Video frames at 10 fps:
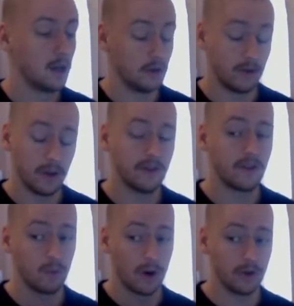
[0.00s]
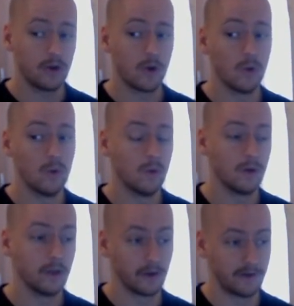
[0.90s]
And you do this while you call
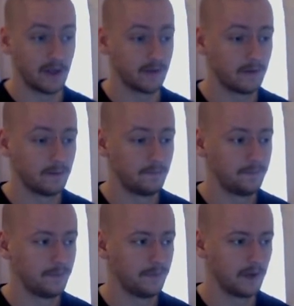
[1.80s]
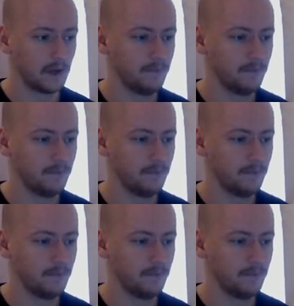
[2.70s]
your assist. So,